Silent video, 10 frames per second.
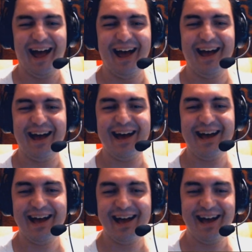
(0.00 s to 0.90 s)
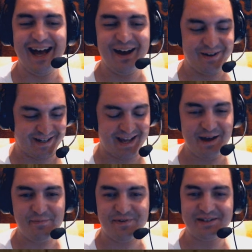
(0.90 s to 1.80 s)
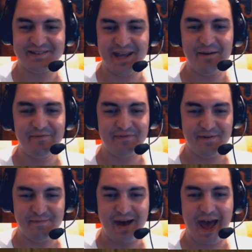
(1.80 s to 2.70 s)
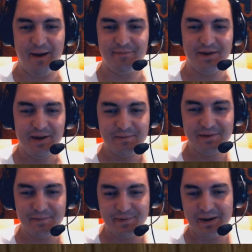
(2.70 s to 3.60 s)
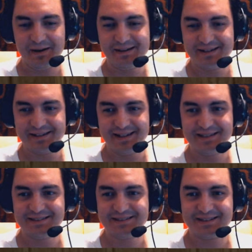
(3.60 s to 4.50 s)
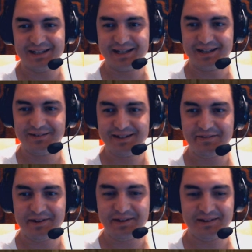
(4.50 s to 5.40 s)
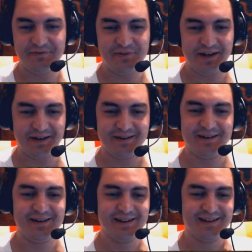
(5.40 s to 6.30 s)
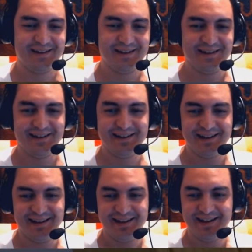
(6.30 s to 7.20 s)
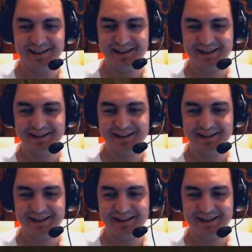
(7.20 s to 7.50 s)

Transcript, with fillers: uh, okay, I pressed M for map, but apparently that's like giving you the finger. uh,